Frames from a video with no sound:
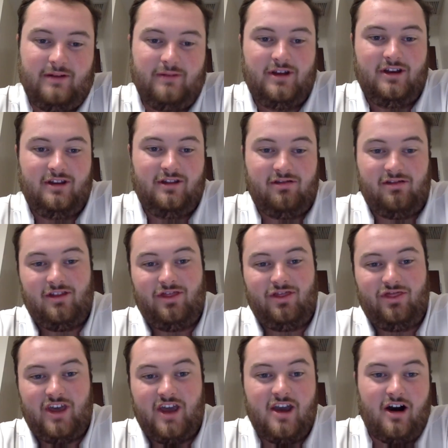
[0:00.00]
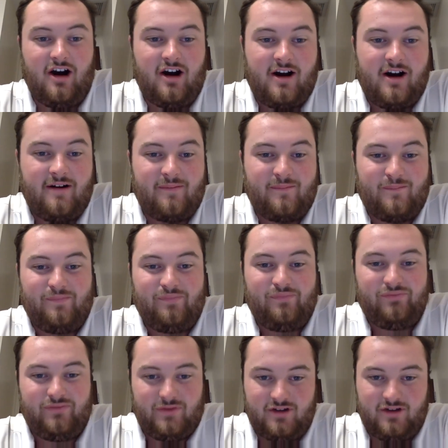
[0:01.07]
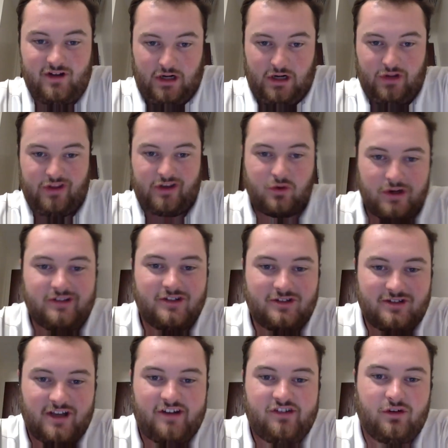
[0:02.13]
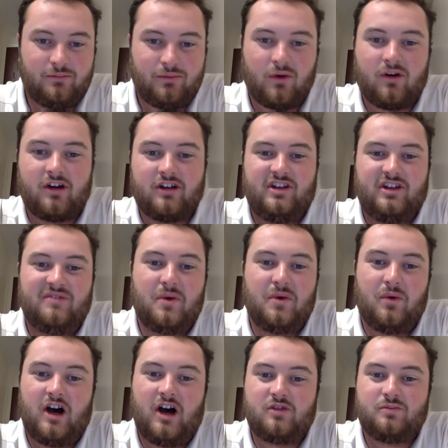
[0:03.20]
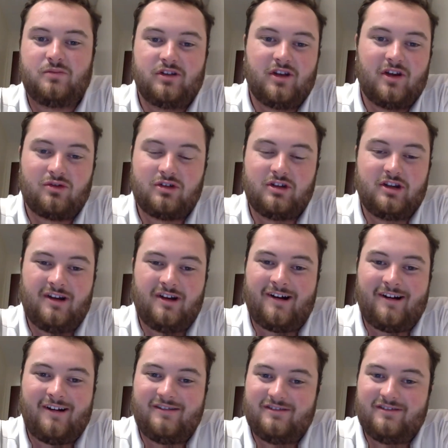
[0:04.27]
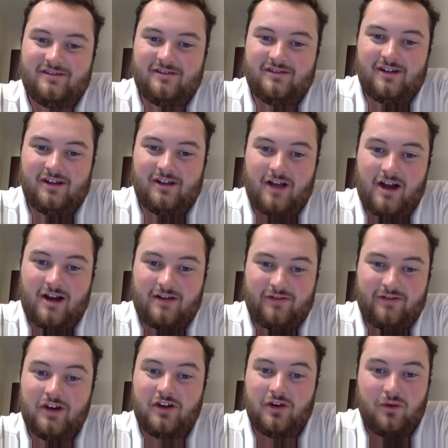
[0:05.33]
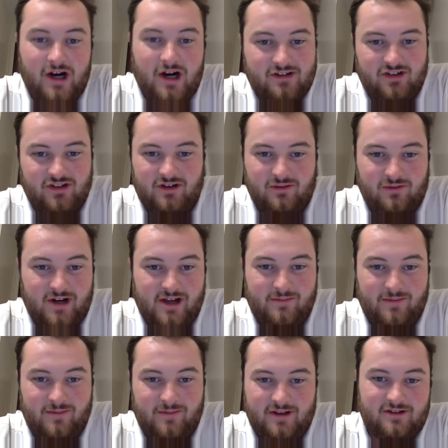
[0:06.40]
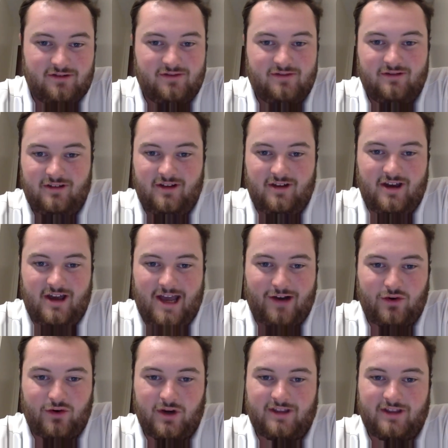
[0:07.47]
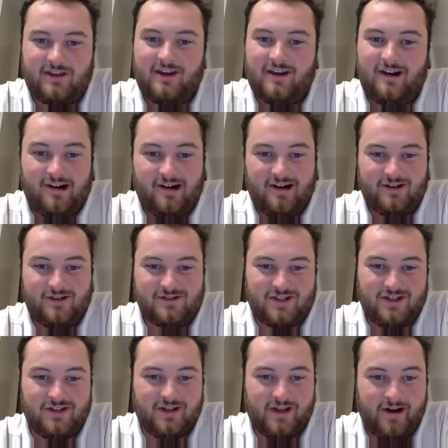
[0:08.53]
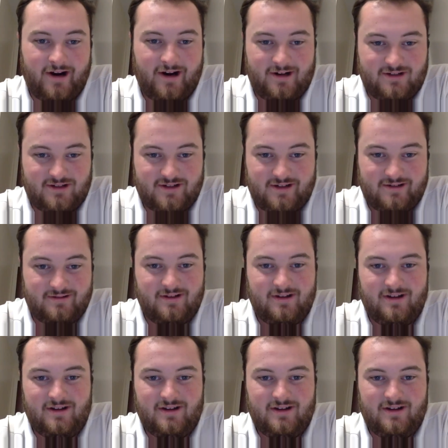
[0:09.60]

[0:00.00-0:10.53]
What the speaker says: I mean, they are, the quintessential boring team to watch, but they really are a lot of fun to watch in a way because of how quick they are, how skilled they are. So,